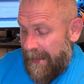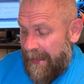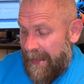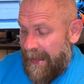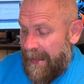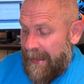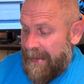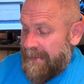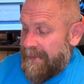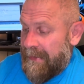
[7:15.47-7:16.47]

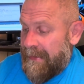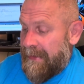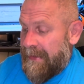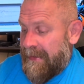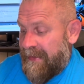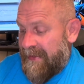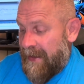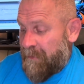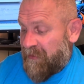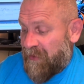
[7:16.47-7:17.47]
And then
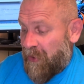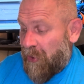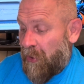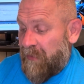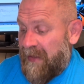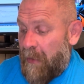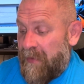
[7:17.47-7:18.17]
I'm just going to close out